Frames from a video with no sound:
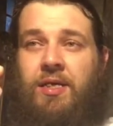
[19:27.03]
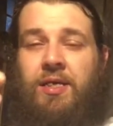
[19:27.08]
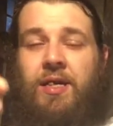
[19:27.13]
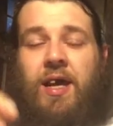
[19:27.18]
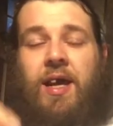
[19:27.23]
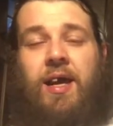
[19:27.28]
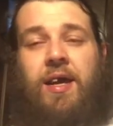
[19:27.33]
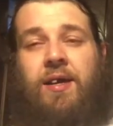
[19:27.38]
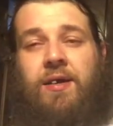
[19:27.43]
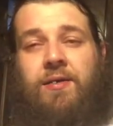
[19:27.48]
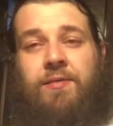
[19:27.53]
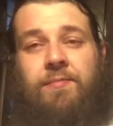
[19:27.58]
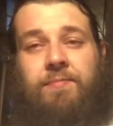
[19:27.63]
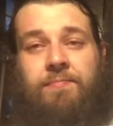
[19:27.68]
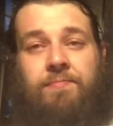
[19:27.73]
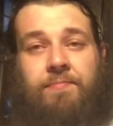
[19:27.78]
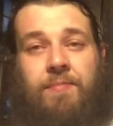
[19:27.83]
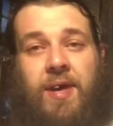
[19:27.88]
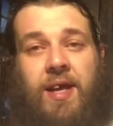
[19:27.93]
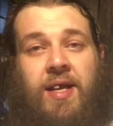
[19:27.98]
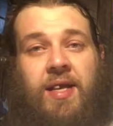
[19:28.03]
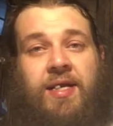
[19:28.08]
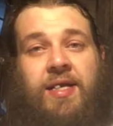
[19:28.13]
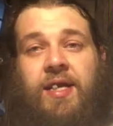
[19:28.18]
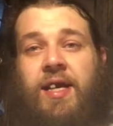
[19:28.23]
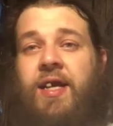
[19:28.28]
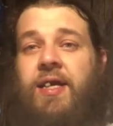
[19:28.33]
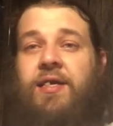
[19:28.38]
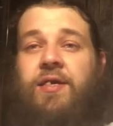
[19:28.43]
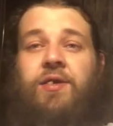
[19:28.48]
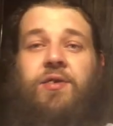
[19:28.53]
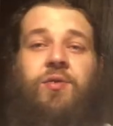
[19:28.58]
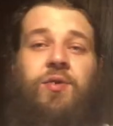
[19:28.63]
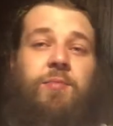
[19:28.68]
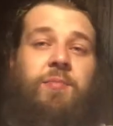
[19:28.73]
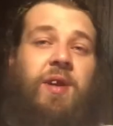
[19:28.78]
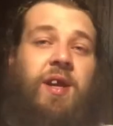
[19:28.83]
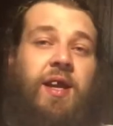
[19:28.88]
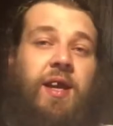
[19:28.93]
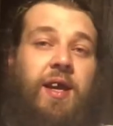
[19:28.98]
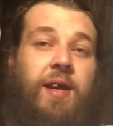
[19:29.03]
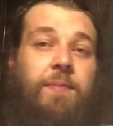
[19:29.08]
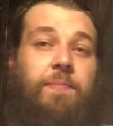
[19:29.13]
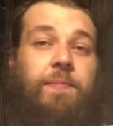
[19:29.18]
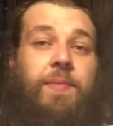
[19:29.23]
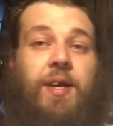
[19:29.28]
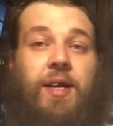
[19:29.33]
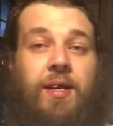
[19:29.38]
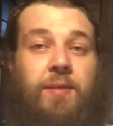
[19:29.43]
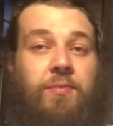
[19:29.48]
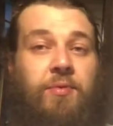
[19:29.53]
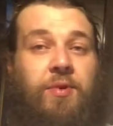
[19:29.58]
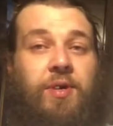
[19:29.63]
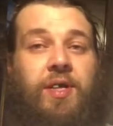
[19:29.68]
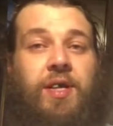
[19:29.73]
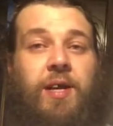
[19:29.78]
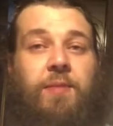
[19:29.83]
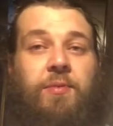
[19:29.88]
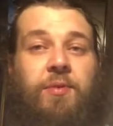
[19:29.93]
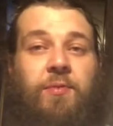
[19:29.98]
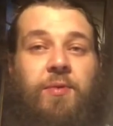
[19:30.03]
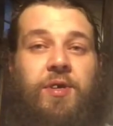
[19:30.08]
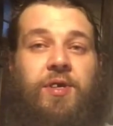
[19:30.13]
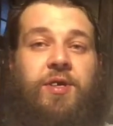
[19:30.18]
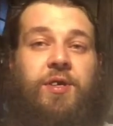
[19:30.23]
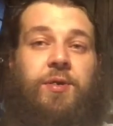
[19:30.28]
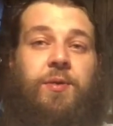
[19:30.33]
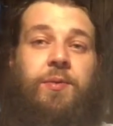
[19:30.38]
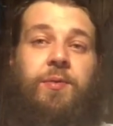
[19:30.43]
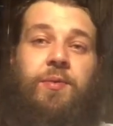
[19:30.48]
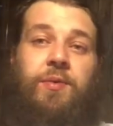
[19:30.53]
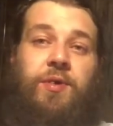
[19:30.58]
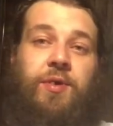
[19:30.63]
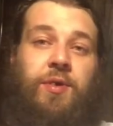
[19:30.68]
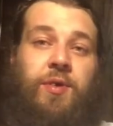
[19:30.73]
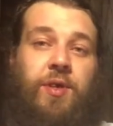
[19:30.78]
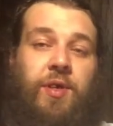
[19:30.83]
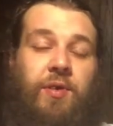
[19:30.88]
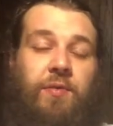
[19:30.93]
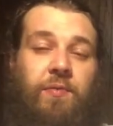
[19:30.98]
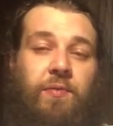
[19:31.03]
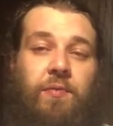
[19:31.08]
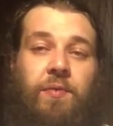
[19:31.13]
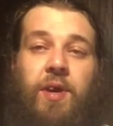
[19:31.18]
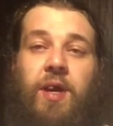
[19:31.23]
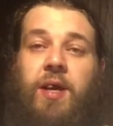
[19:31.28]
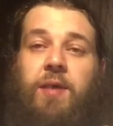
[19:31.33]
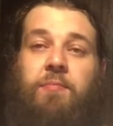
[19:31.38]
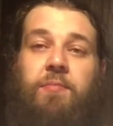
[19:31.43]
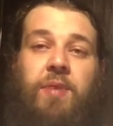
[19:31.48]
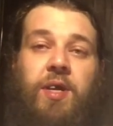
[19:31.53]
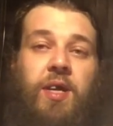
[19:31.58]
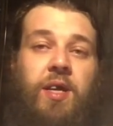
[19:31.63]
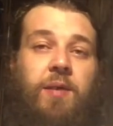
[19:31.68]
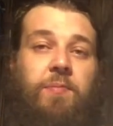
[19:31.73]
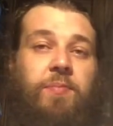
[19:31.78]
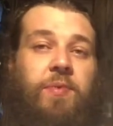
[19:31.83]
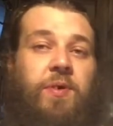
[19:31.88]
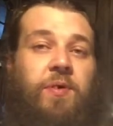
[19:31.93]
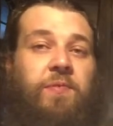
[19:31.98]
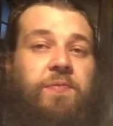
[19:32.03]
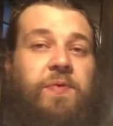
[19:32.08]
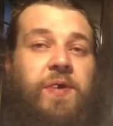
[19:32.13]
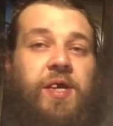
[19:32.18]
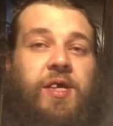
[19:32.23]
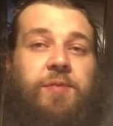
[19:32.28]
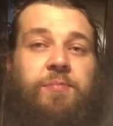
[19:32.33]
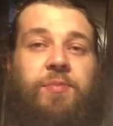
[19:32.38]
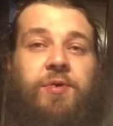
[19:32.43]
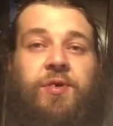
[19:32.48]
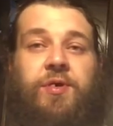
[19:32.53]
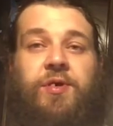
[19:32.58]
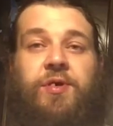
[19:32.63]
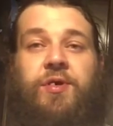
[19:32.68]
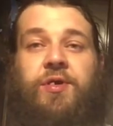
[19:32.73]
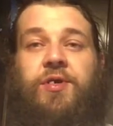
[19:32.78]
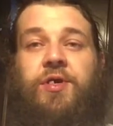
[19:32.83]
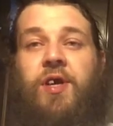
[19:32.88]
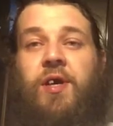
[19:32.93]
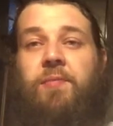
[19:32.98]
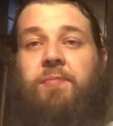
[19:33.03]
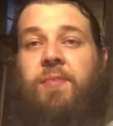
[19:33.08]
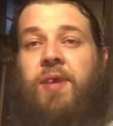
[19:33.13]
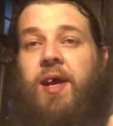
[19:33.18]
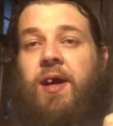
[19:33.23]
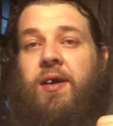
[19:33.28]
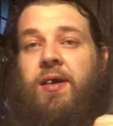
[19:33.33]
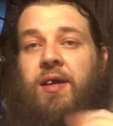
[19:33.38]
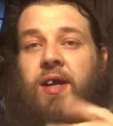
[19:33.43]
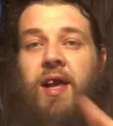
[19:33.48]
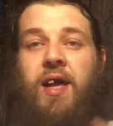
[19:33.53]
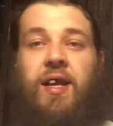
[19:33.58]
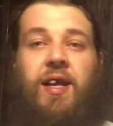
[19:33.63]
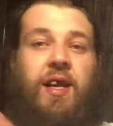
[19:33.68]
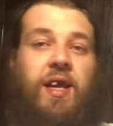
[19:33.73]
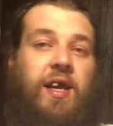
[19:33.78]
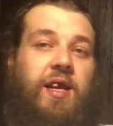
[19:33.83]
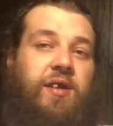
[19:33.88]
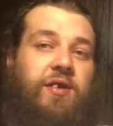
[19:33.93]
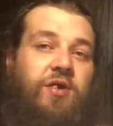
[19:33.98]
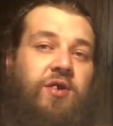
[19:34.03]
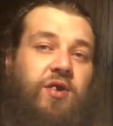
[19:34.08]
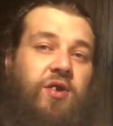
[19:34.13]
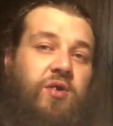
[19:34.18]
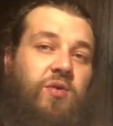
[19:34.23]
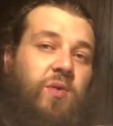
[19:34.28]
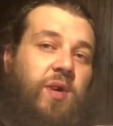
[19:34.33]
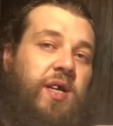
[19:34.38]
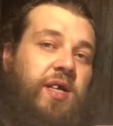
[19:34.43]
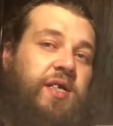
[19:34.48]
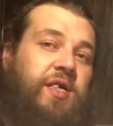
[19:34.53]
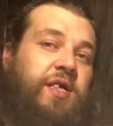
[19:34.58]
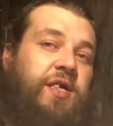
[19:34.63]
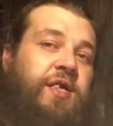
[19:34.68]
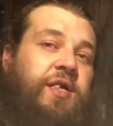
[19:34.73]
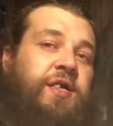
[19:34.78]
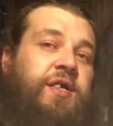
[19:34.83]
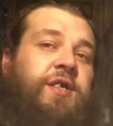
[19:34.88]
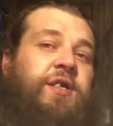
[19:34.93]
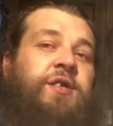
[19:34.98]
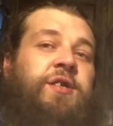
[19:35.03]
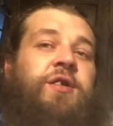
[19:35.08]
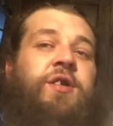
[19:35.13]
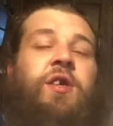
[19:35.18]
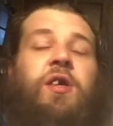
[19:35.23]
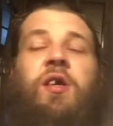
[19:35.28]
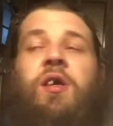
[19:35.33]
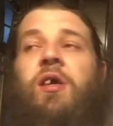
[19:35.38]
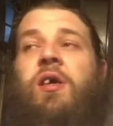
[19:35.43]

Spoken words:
Now, I'll let you guys enjoy my layout any point in time you want to. You can hit me up on Facebook or something. I'll gladly answer your questions.